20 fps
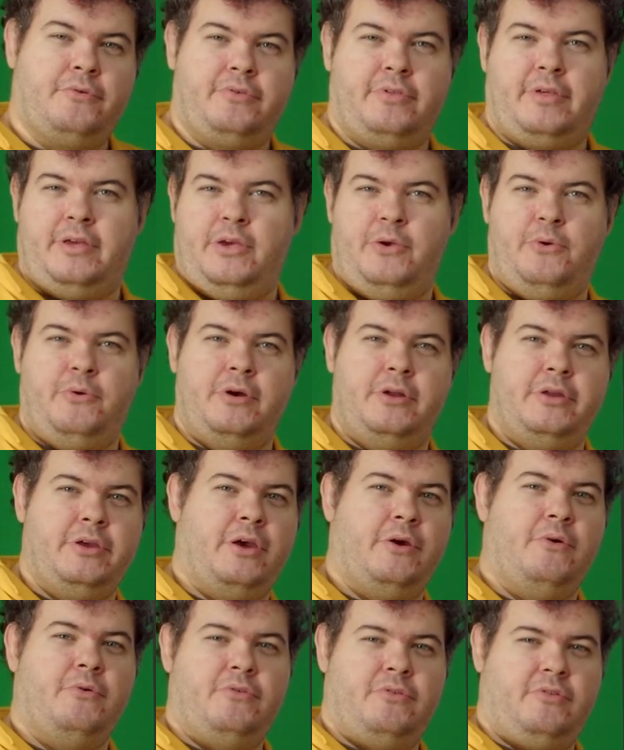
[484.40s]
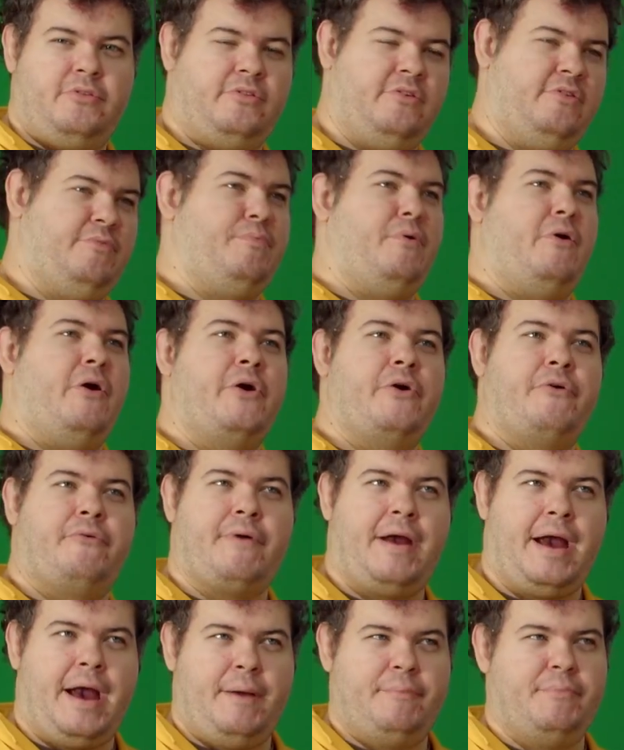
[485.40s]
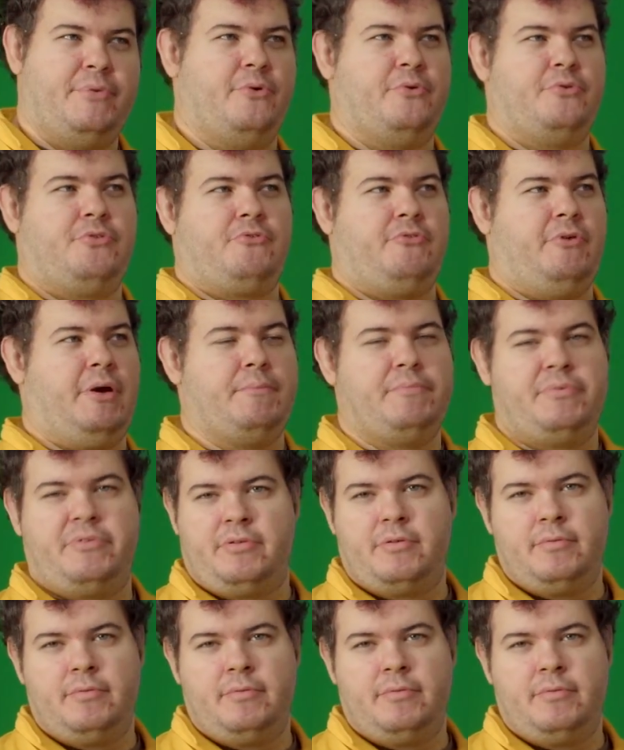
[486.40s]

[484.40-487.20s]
that you can use to program your scripts.